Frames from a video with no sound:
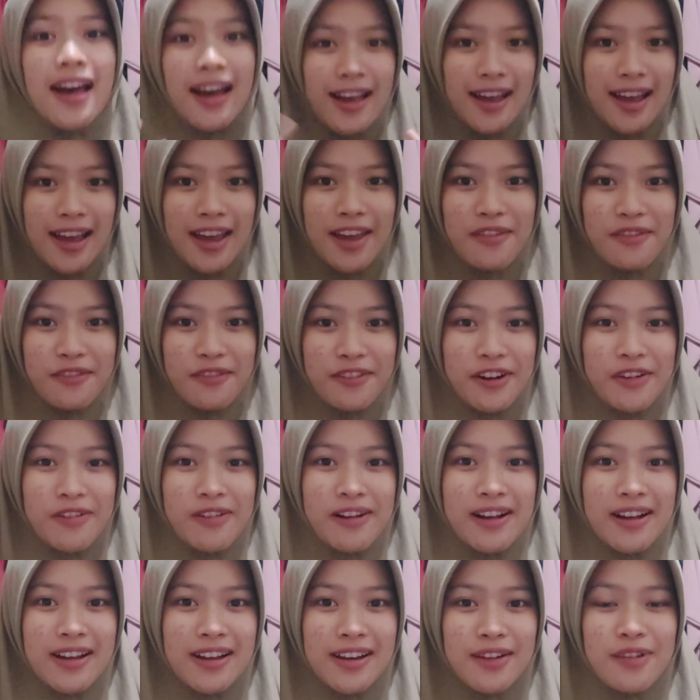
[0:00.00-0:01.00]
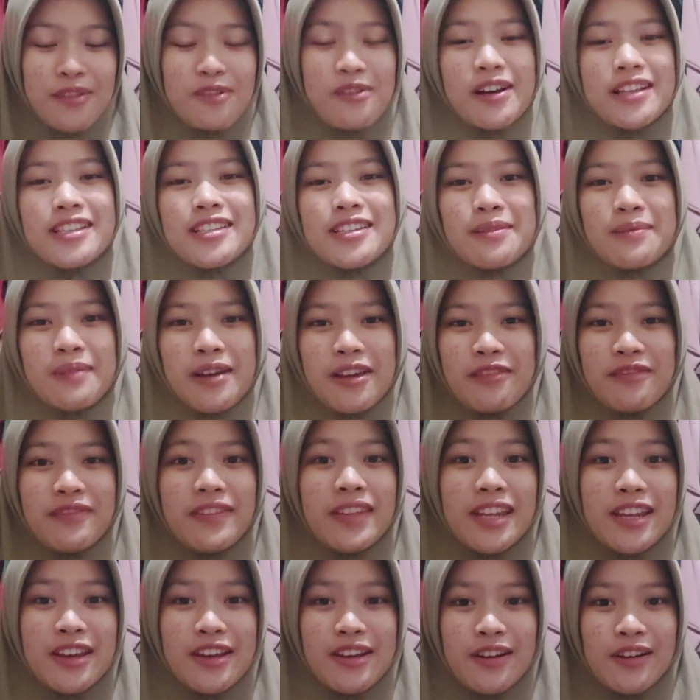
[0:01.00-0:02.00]
Hi everyone who watching my
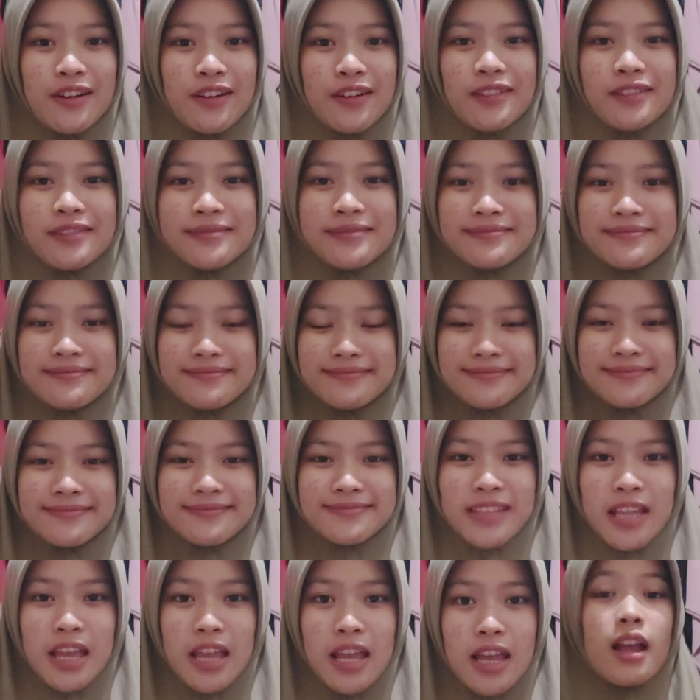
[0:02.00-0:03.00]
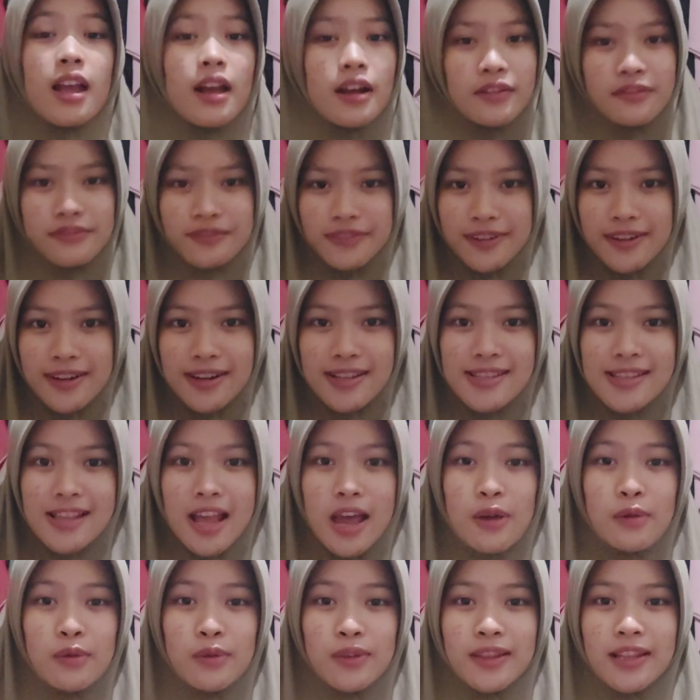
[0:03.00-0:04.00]
video. First,
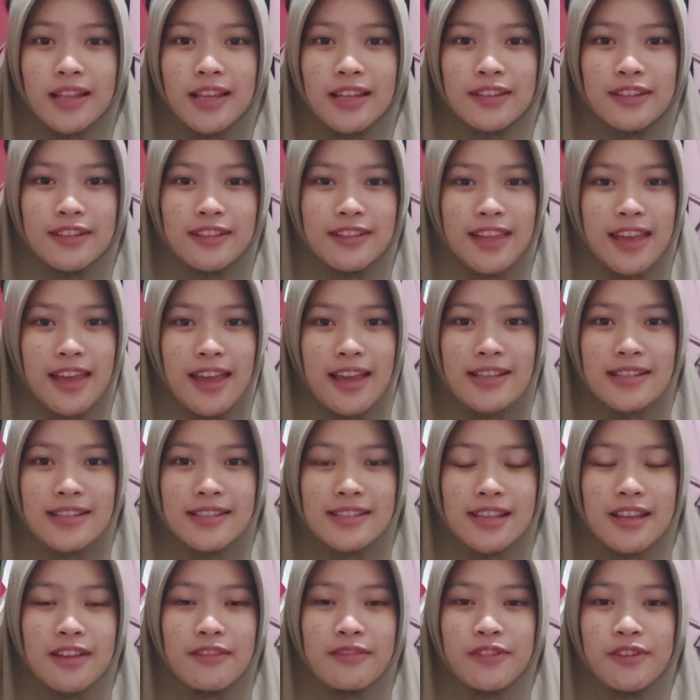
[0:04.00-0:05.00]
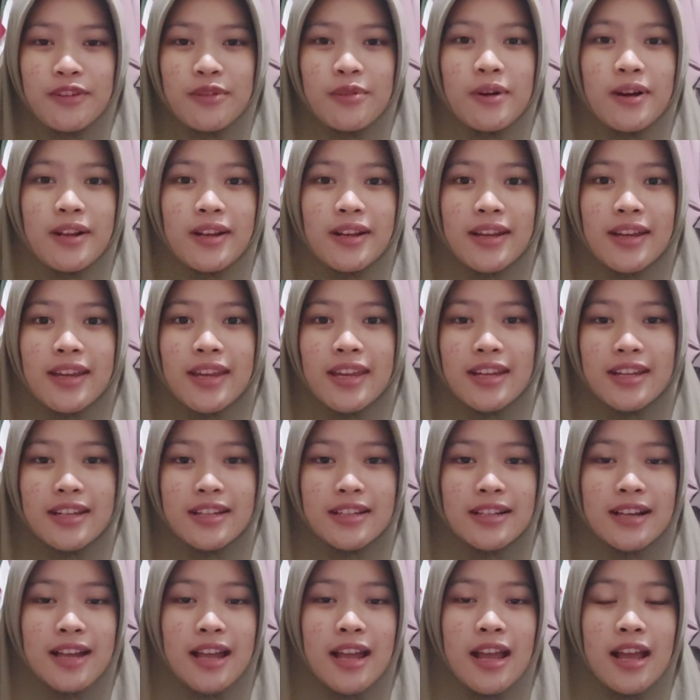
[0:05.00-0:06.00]
I would like thanks if you wanna
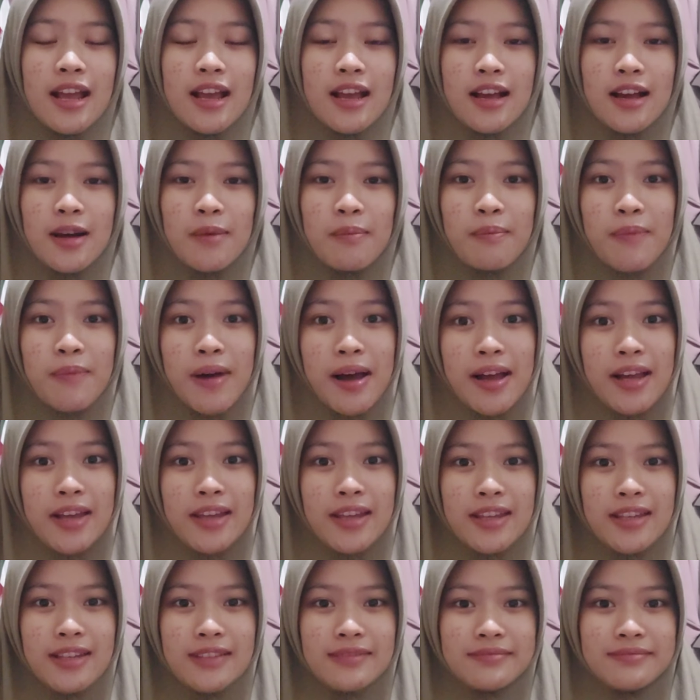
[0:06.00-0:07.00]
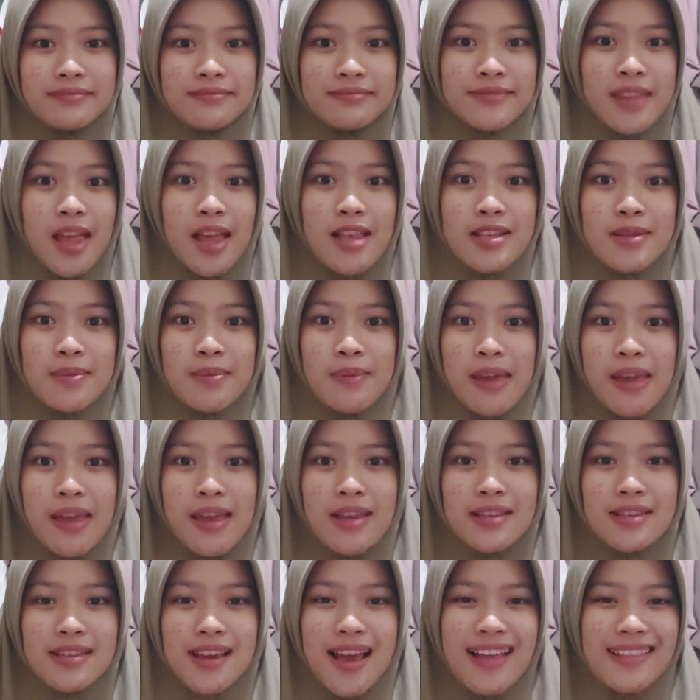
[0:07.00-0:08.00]
hear my
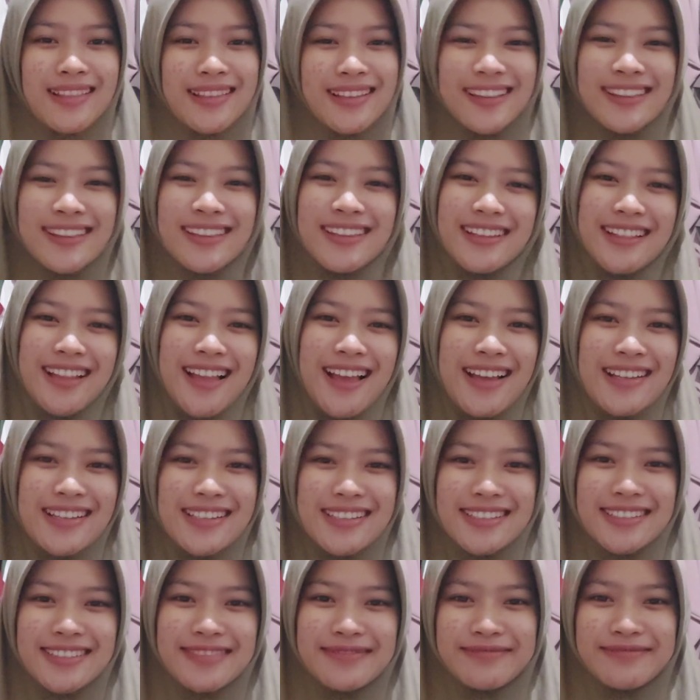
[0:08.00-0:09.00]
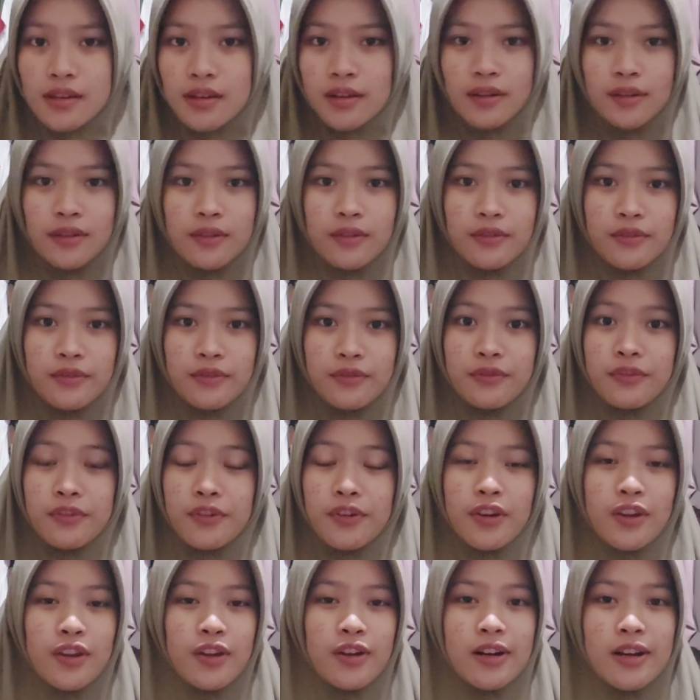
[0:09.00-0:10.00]
speech until the last. So,
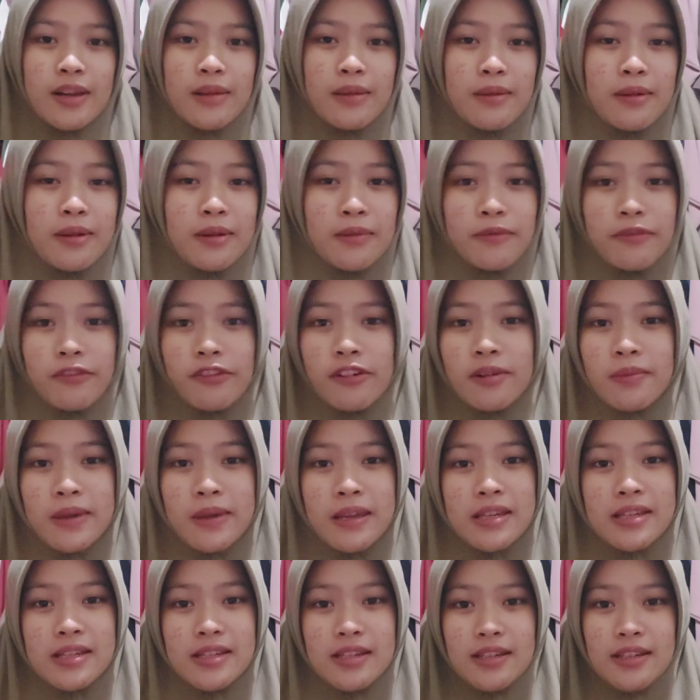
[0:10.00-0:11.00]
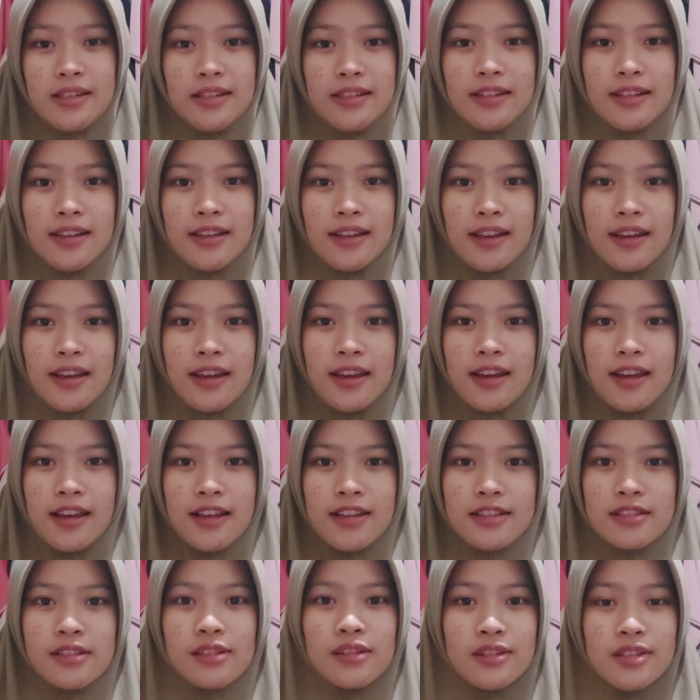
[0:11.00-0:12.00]
for your information,
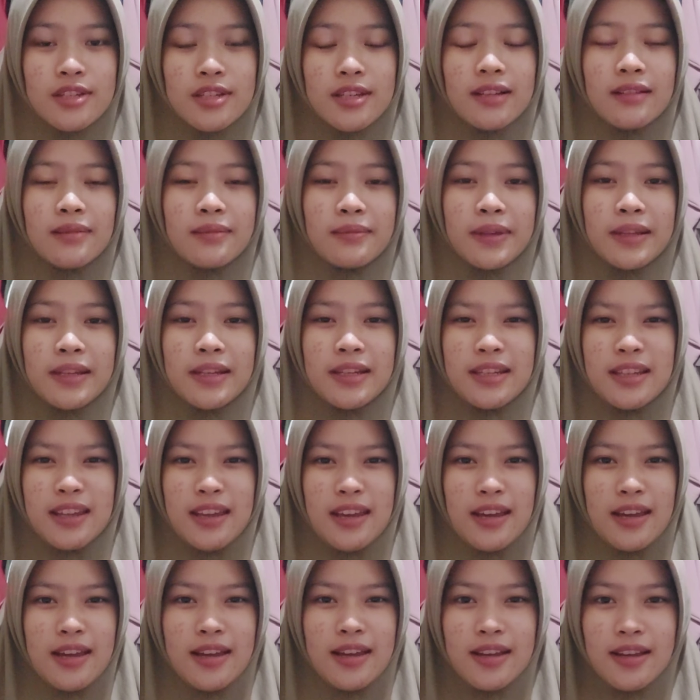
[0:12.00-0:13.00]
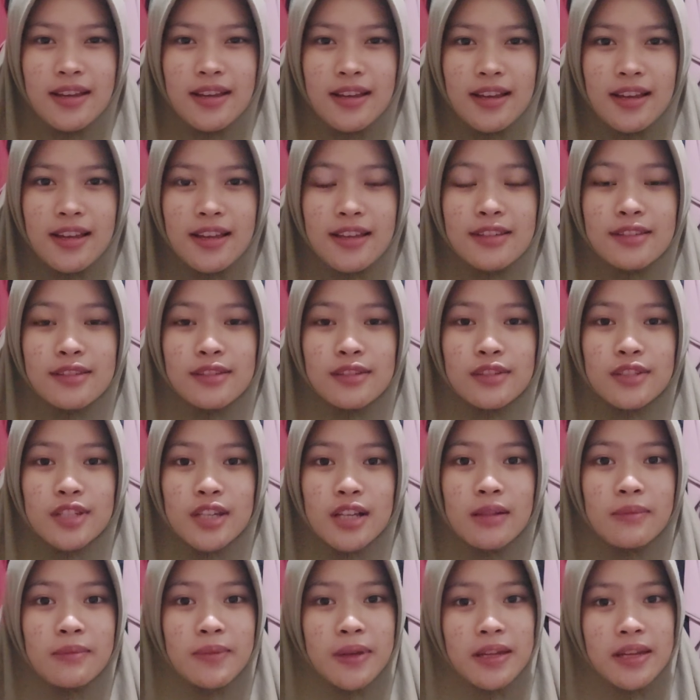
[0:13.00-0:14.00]
social media
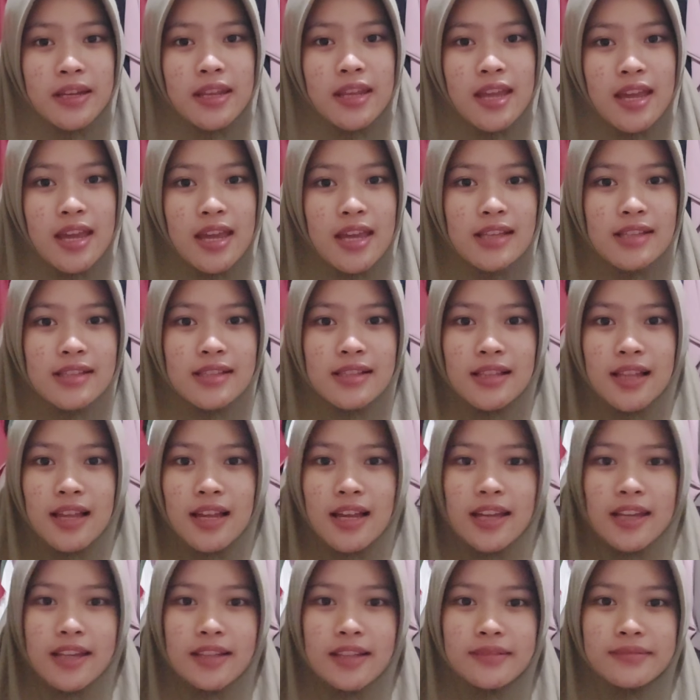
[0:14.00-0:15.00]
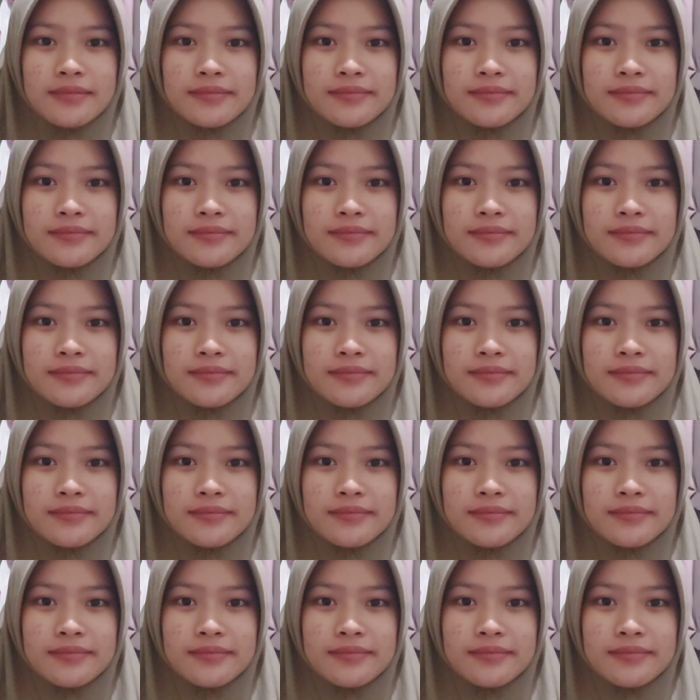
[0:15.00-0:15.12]
is like